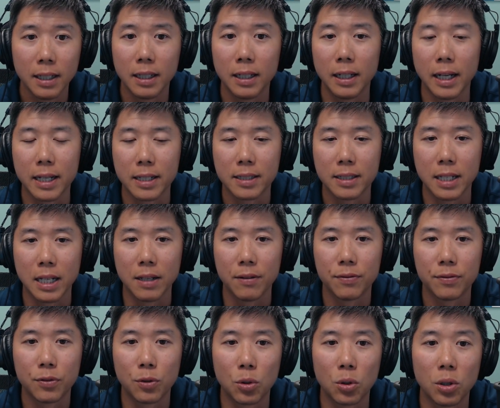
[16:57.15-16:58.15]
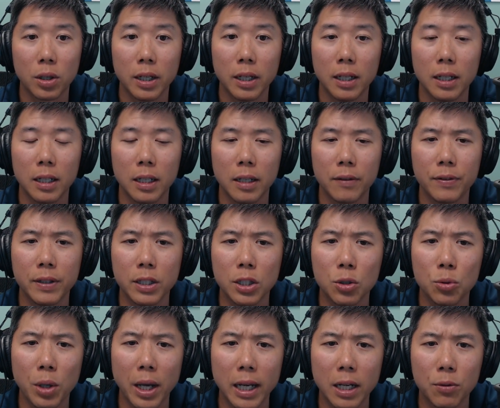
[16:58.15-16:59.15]
I asked Steve for uh, if he
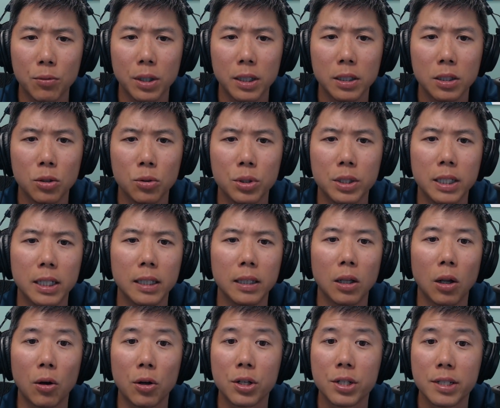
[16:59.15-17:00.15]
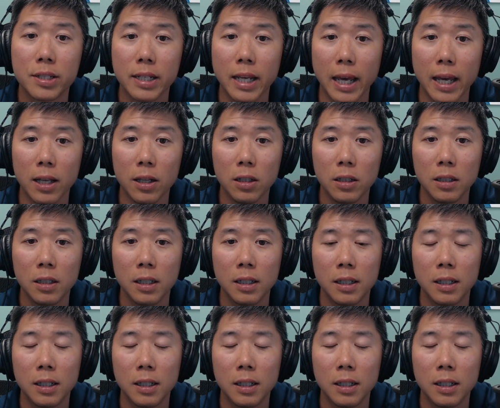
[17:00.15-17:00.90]
knew anyone who did large scale